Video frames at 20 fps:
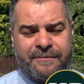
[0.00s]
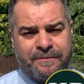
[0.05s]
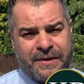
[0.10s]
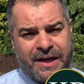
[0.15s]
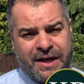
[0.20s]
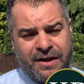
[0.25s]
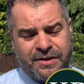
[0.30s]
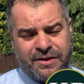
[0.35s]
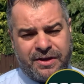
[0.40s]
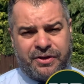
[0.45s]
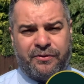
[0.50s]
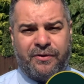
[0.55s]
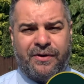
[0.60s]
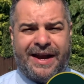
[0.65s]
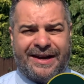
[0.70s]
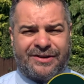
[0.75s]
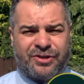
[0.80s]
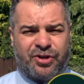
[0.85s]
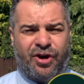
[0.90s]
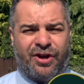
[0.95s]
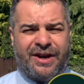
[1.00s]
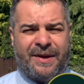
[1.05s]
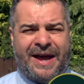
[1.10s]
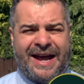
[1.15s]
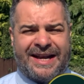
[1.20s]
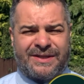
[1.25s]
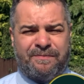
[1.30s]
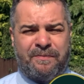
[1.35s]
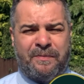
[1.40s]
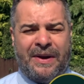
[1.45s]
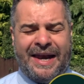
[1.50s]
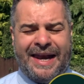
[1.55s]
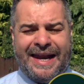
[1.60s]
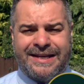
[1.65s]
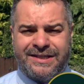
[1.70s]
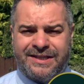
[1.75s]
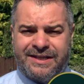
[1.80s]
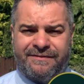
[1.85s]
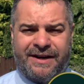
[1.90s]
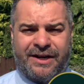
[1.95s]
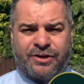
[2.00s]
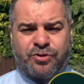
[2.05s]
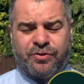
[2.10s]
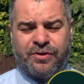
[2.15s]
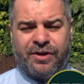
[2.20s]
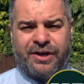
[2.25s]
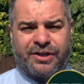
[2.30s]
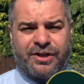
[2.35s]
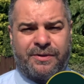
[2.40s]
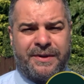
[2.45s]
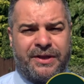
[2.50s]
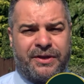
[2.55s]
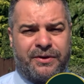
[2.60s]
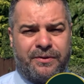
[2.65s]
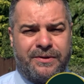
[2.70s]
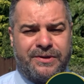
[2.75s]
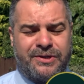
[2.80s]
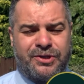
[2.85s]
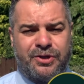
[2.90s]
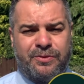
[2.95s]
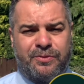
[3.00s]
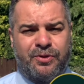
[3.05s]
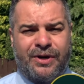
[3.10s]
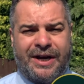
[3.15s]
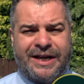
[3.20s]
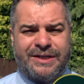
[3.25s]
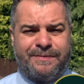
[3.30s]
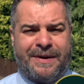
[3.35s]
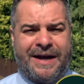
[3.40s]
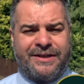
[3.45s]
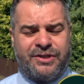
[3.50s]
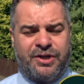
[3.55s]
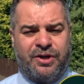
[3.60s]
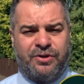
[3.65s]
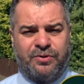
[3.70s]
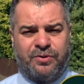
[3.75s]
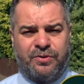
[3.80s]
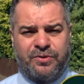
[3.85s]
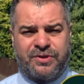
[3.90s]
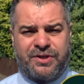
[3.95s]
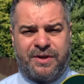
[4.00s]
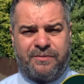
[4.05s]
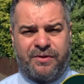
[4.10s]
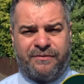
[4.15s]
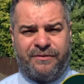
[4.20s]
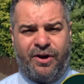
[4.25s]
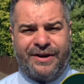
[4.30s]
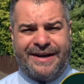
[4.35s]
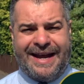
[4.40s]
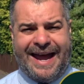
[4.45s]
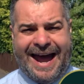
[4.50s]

The through lounge diner has plenty of natural light coming through its double glazed patio doors that provide